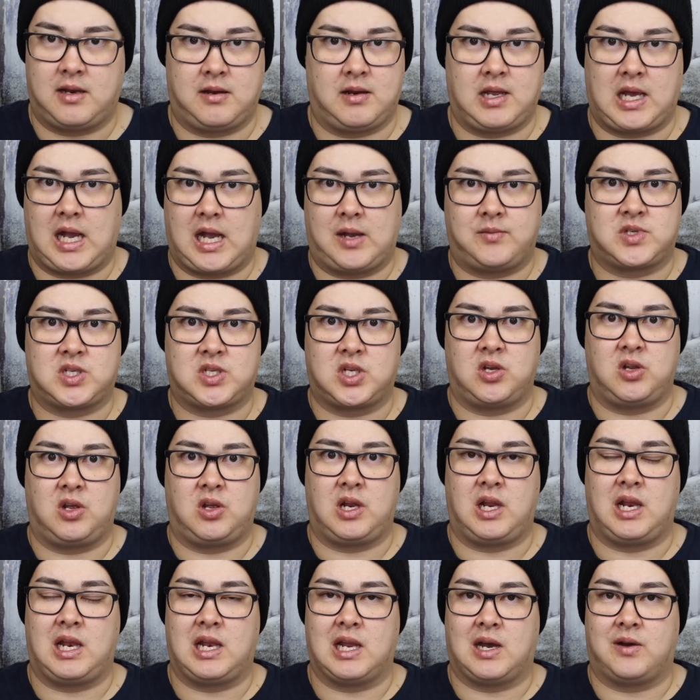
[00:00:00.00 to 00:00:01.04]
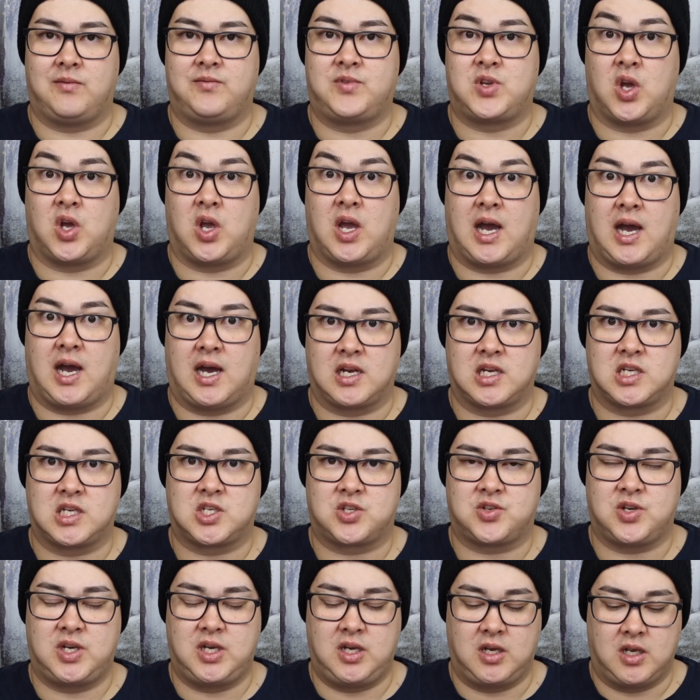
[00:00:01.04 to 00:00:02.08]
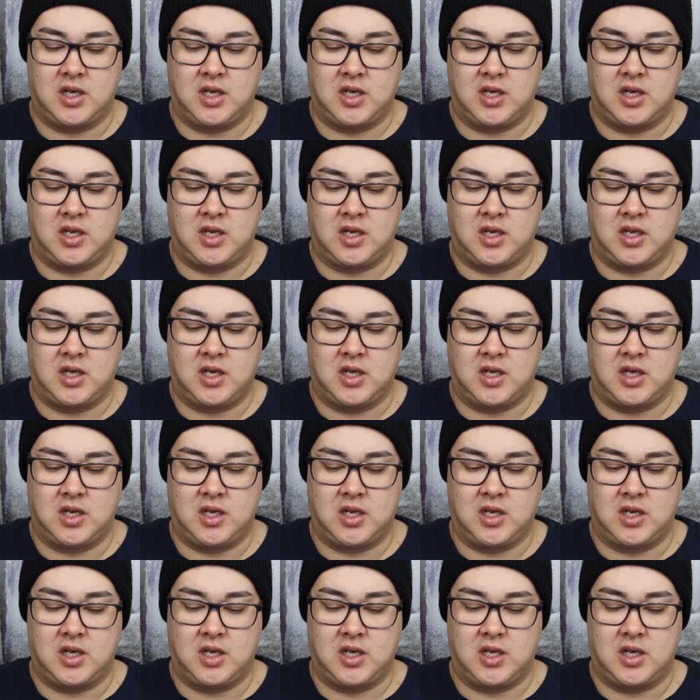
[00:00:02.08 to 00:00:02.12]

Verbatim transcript: absolutely loved her artistry.